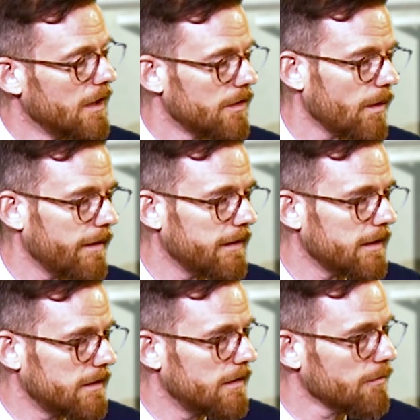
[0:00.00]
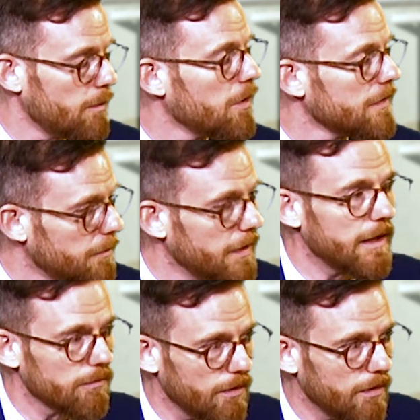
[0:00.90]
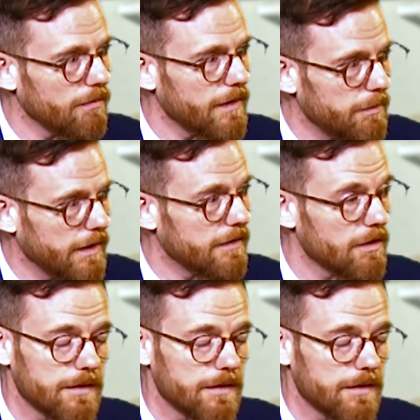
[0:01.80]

So I think the reports play a role. They play.